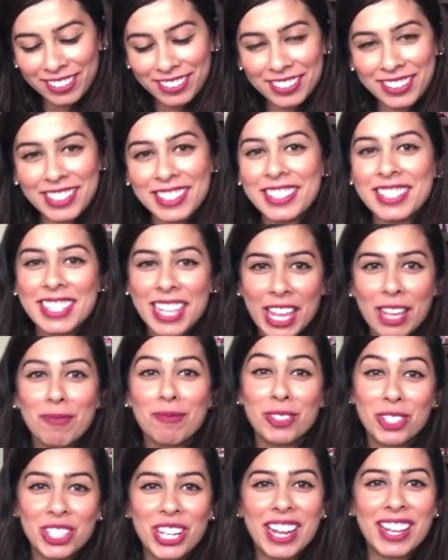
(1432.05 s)
the
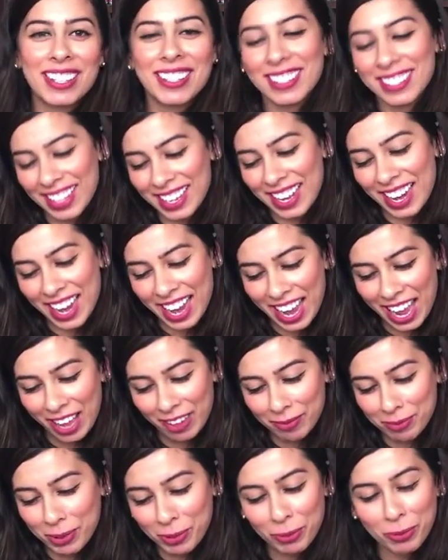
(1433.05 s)
same shades that I
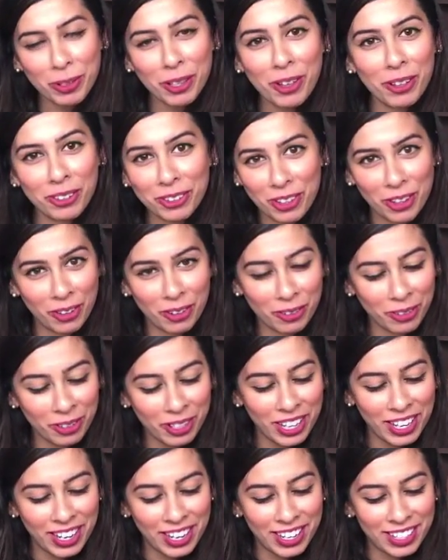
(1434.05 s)
have, but we all know
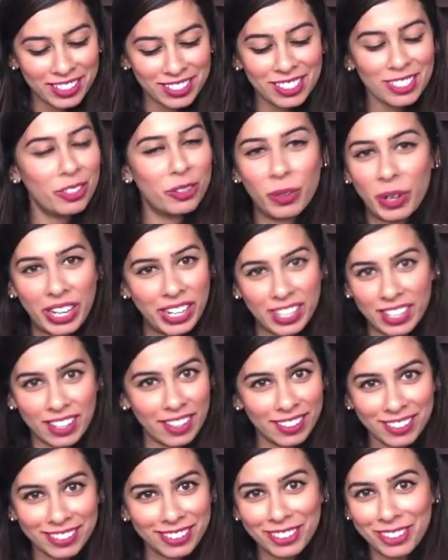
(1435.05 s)
it's a
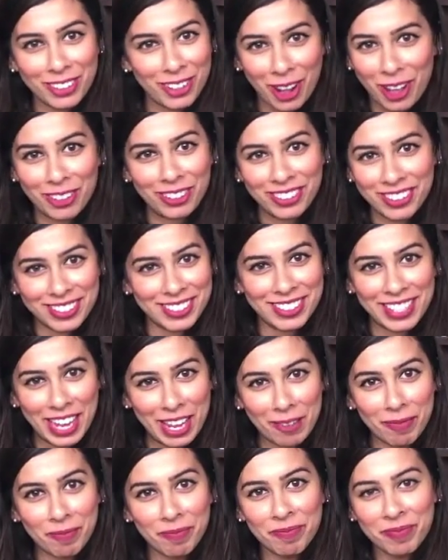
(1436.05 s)
gradient. They're not the
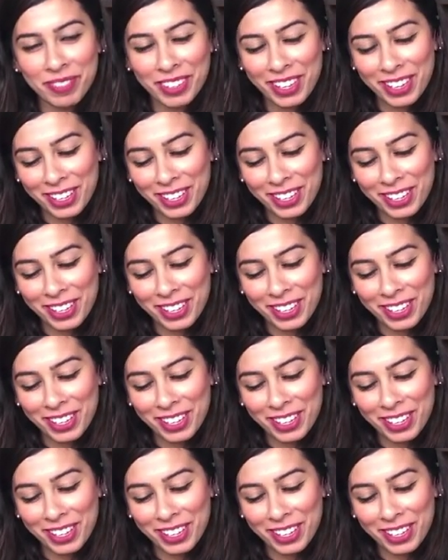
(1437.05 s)
same.